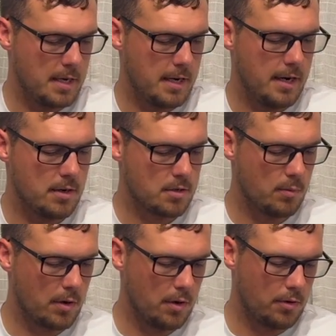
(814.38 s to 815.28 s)
here, so
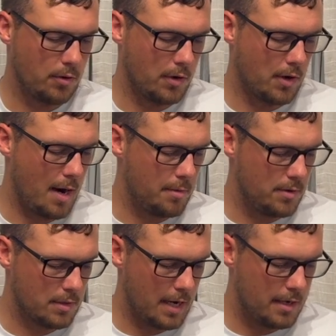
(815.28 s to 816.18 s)
we'll go through and grab
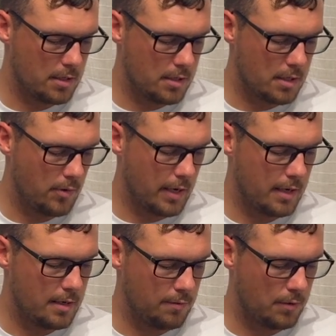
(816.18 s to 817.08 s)
those guys just so we
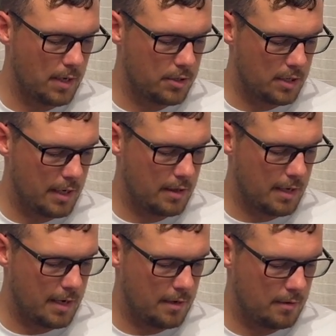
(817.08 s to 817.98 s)
can differentiate
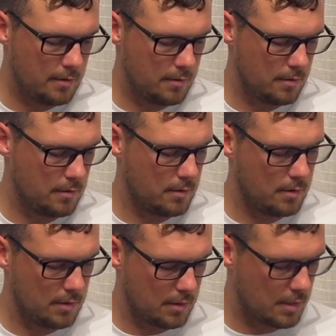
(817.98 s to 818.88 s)
that
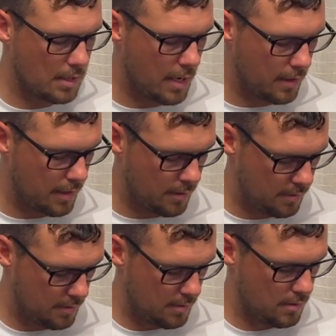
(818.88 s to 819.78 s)
slightly.
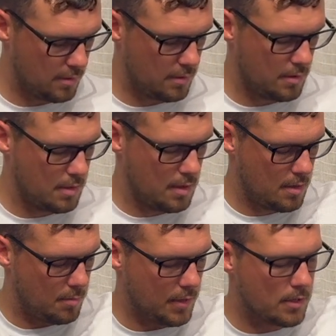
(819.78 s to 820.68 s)

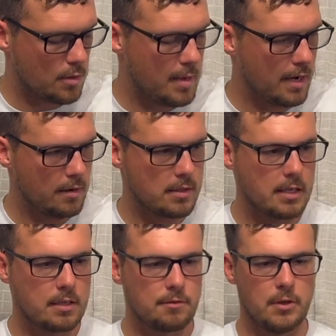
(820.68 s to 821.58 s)
But this will make a
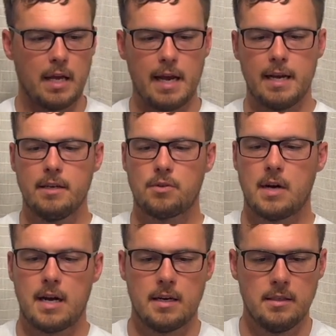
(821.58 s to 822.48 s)
6 foot 8 inch
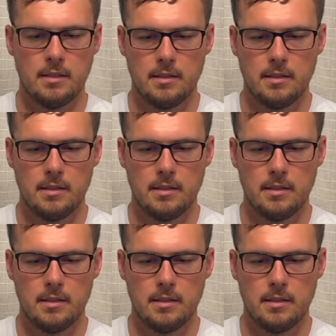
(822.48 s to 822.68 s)
rod,